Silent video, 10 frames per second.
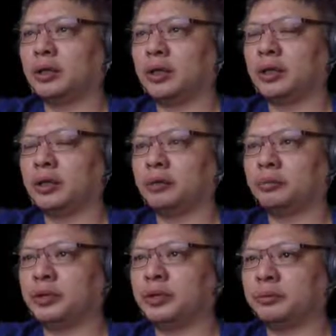gained an
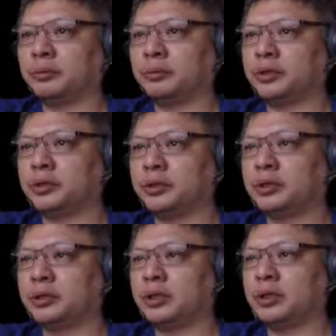opening
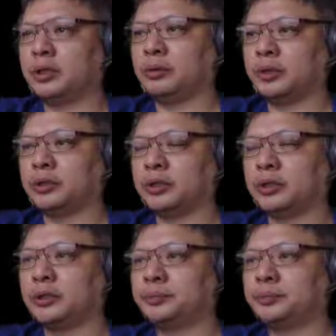position that he wanted.